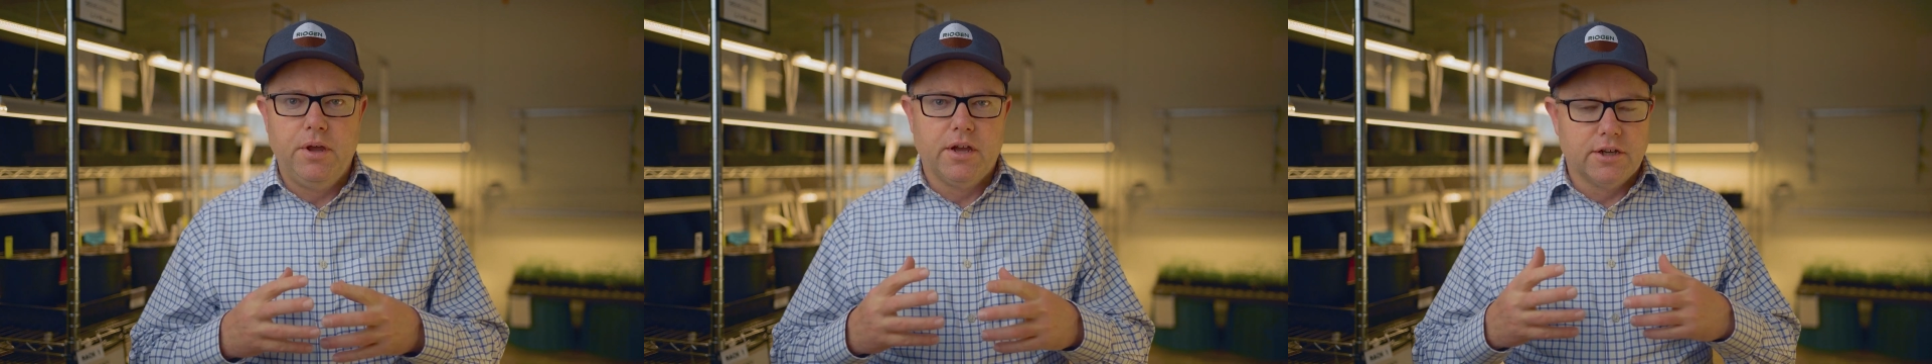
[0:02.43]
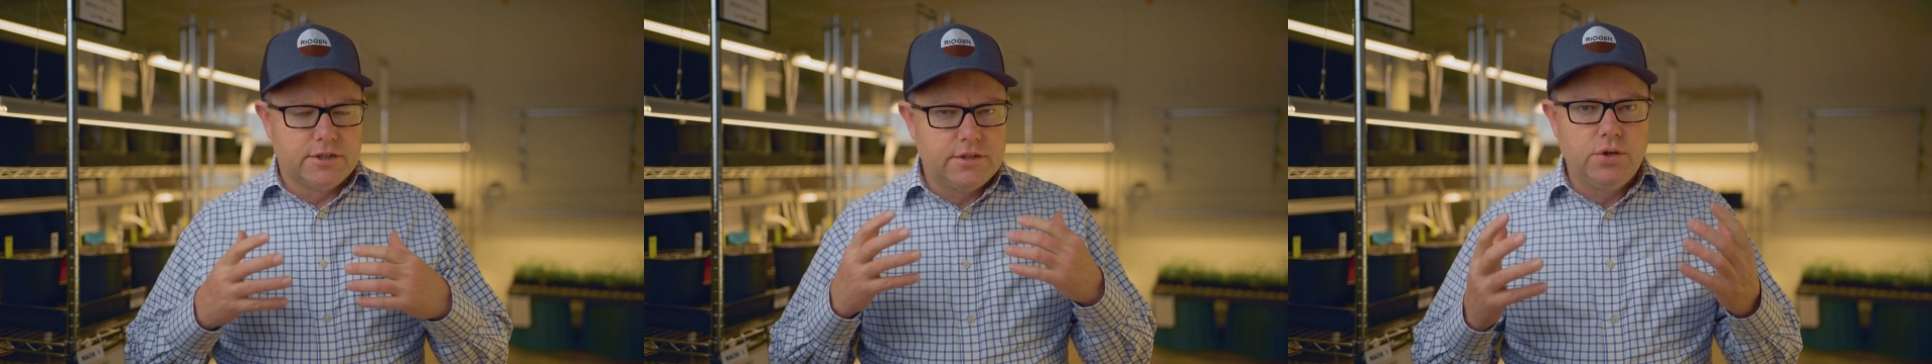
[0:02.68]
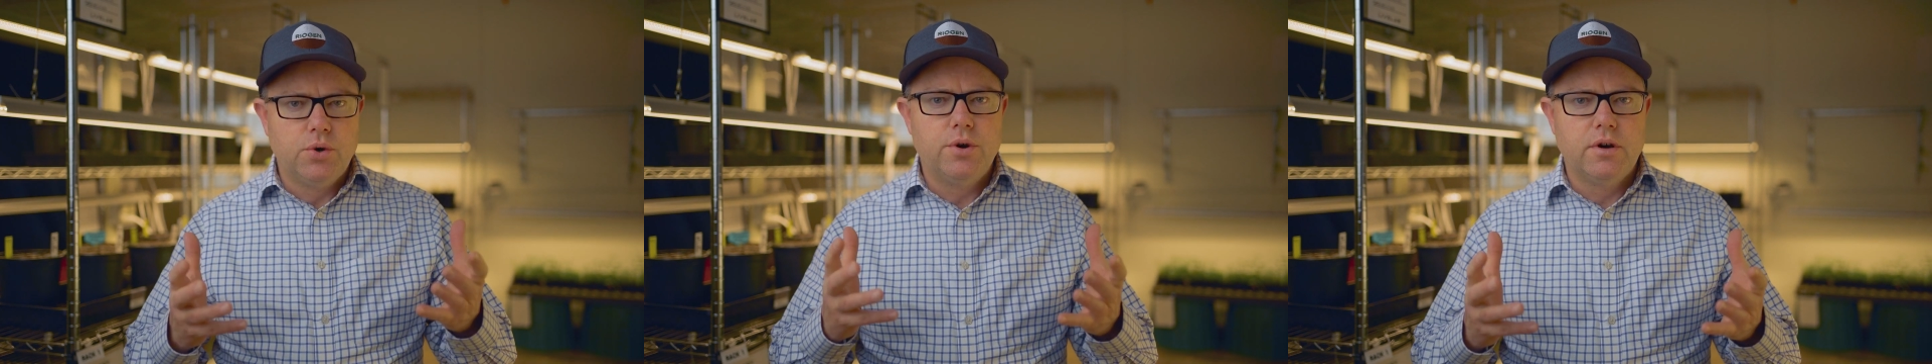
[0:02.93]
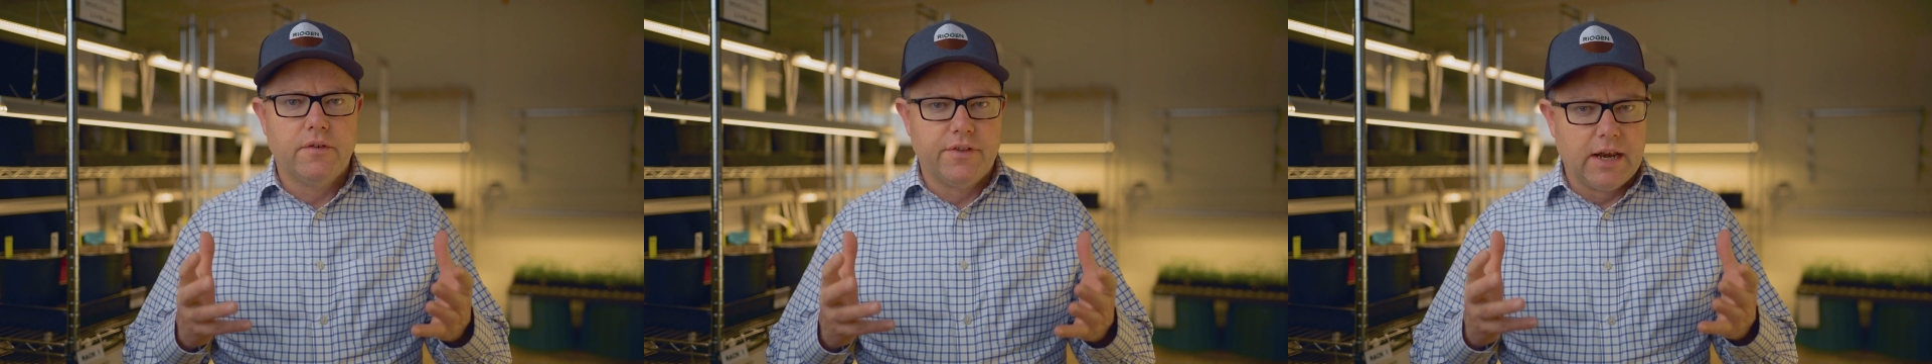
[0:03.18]
being a
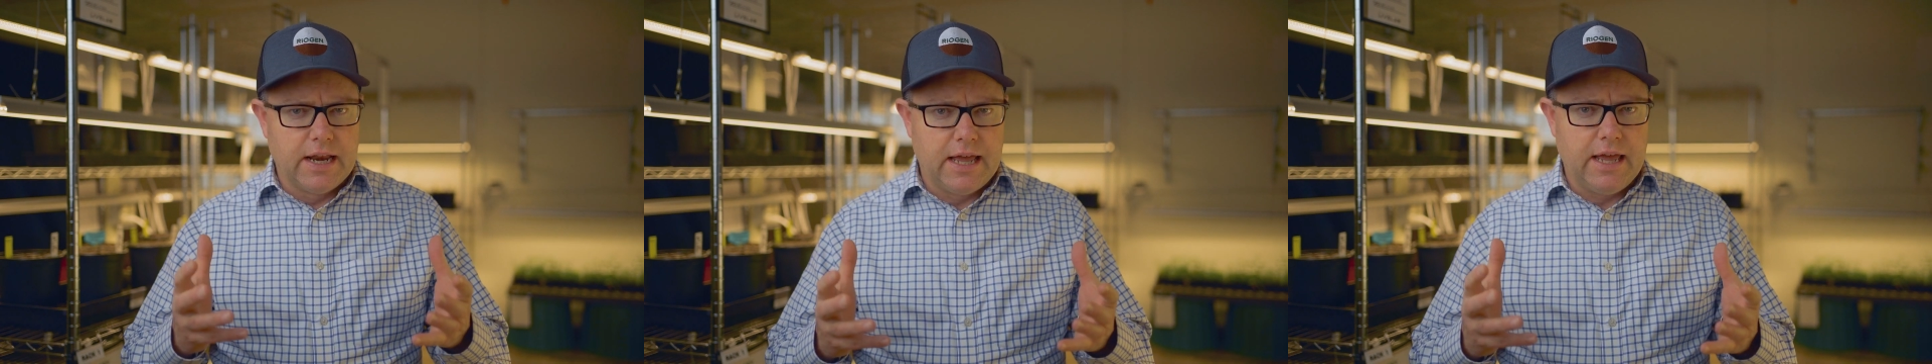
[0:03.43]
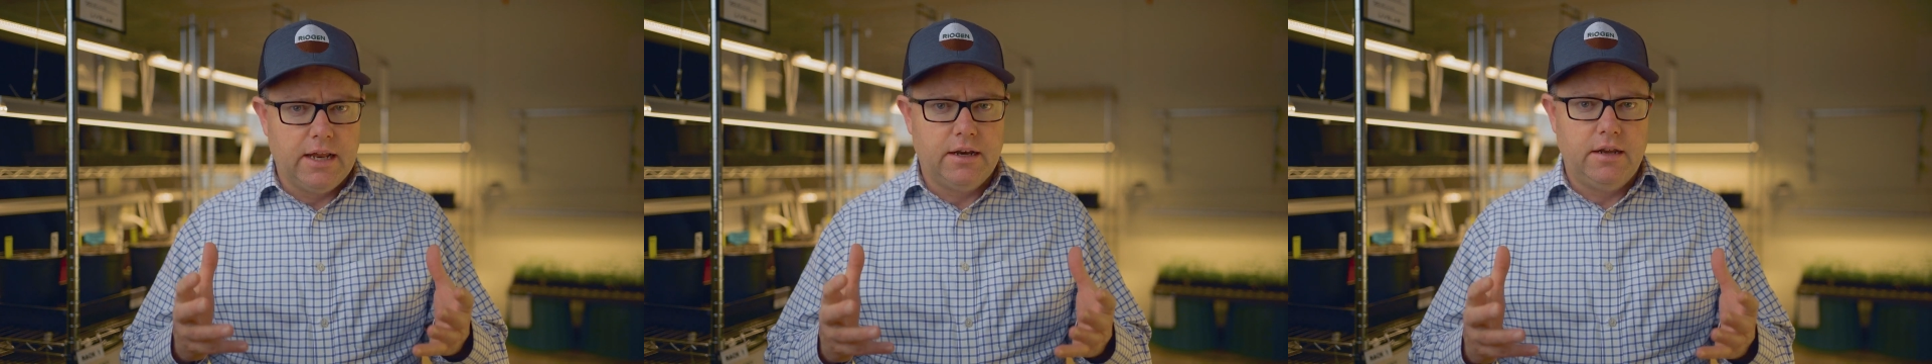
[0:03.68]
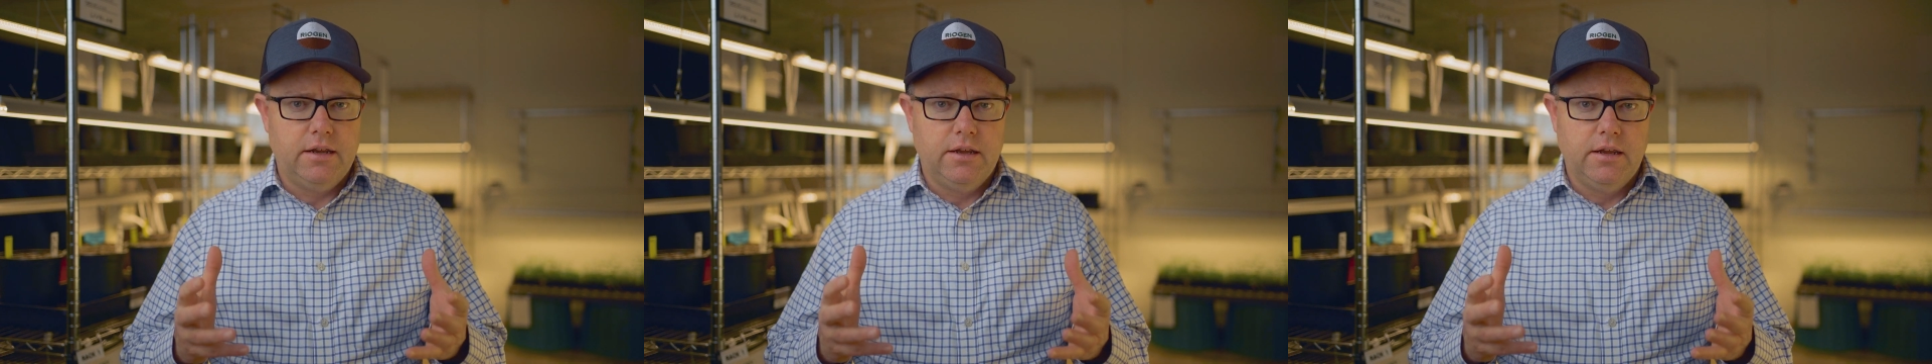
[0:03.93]
steward of the land,